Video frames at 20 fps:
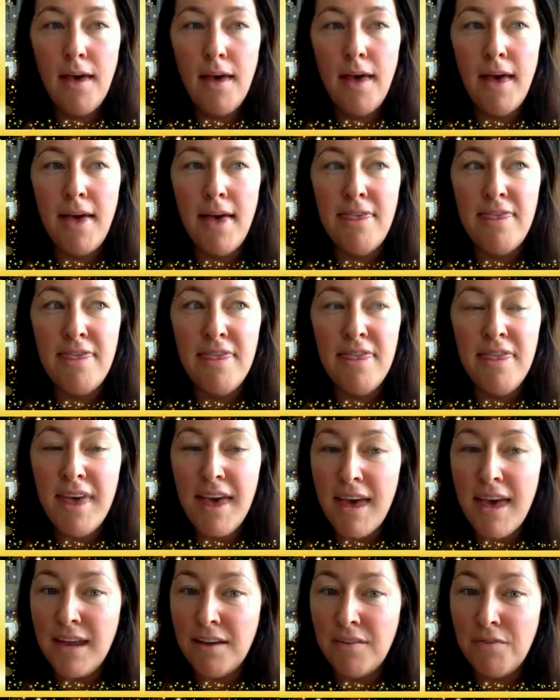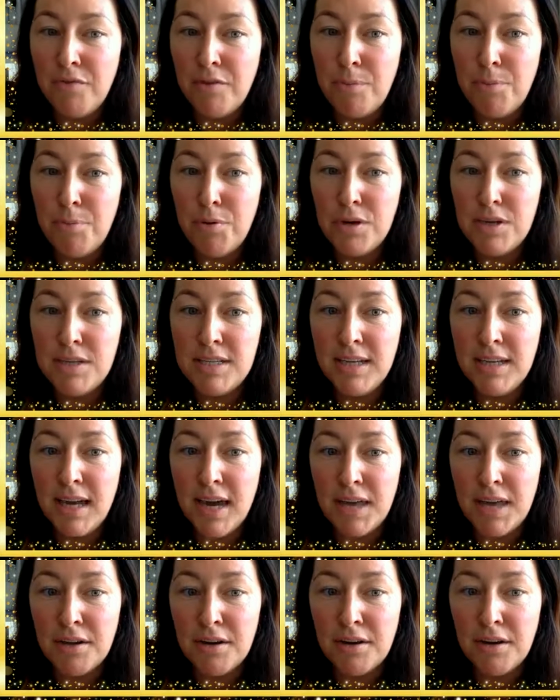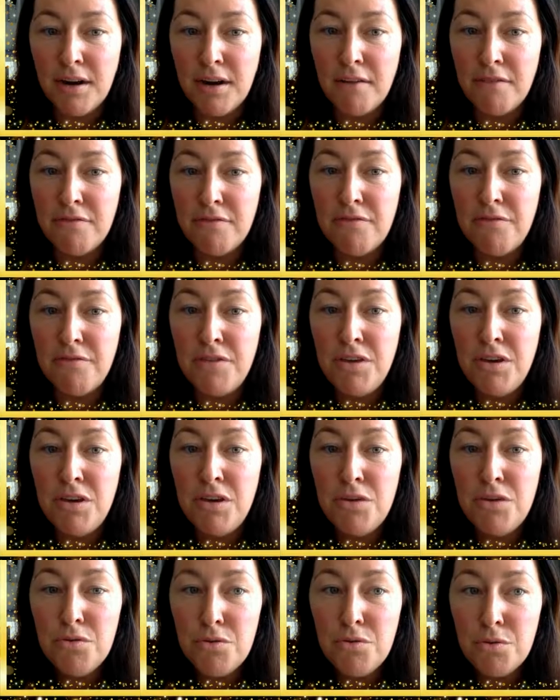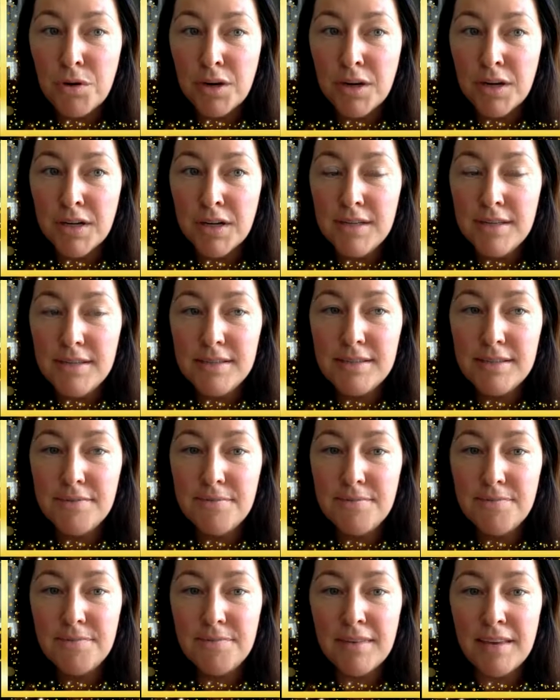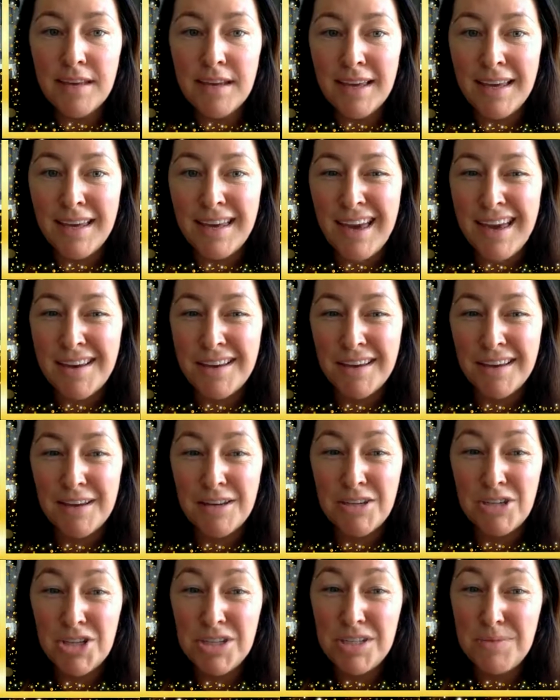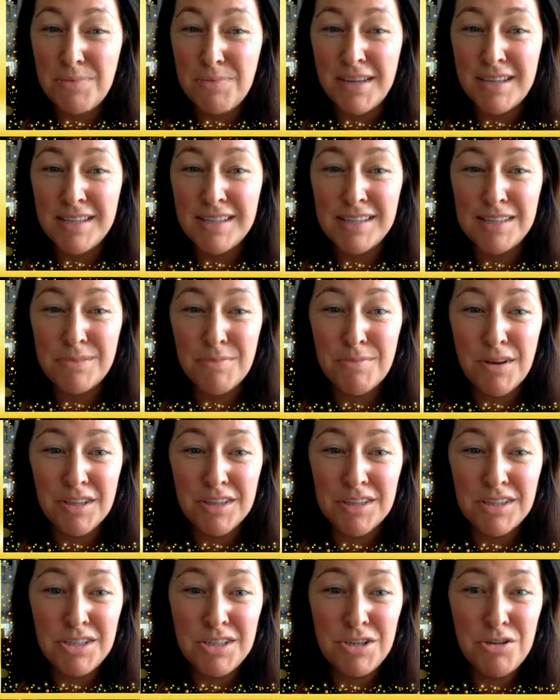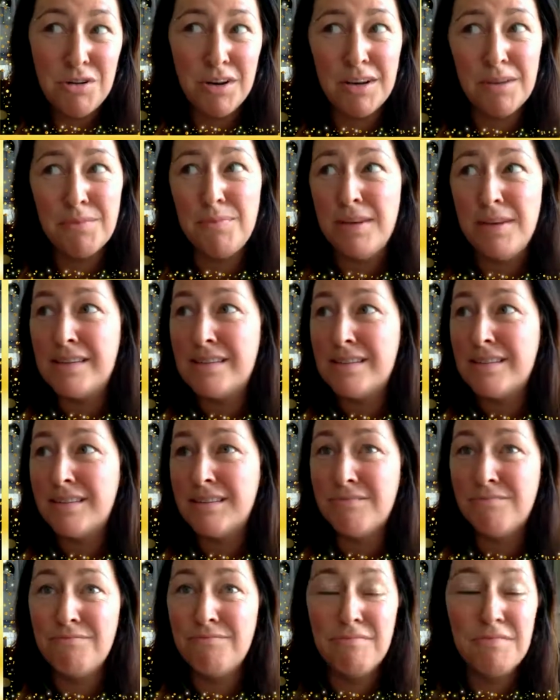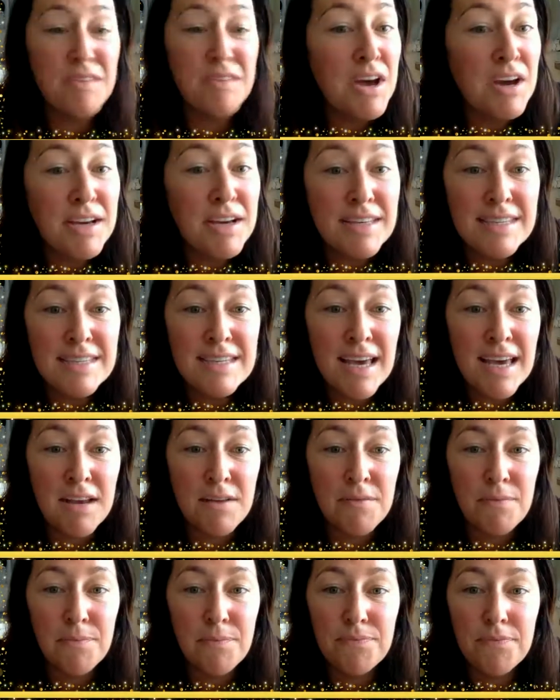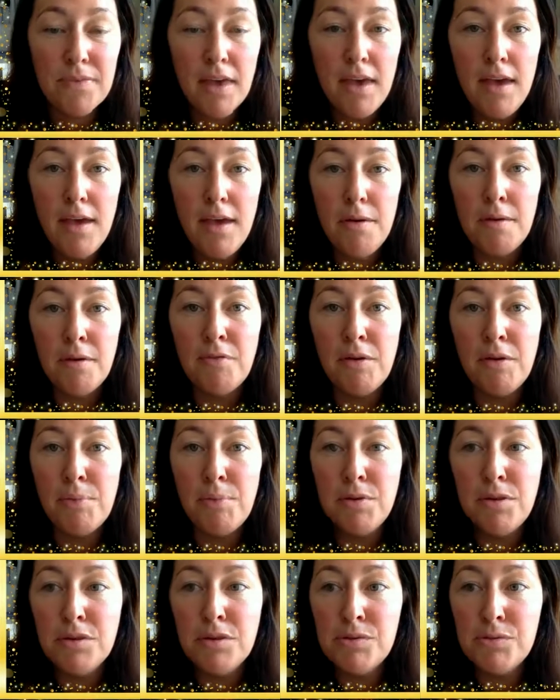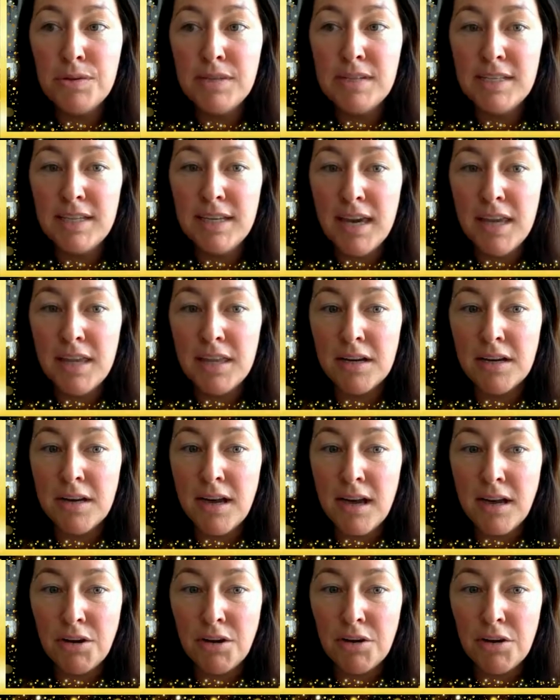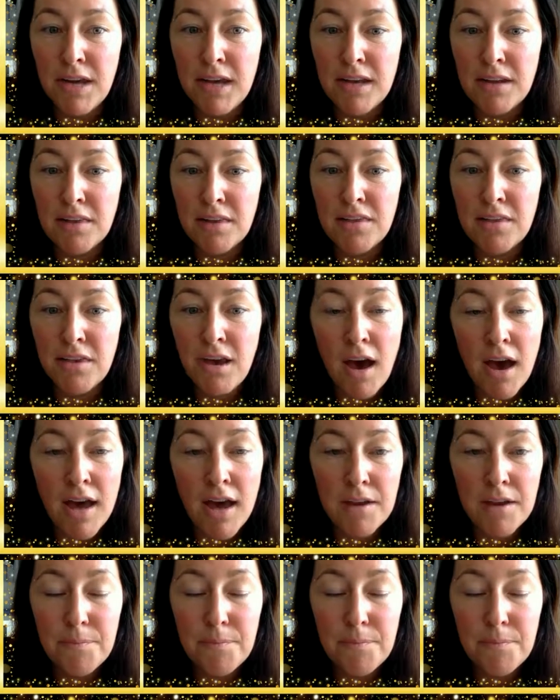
And then if we put together a few words, and again, it can just be as small as 2, or it could be as long as 10. If we put those words together and create a thought,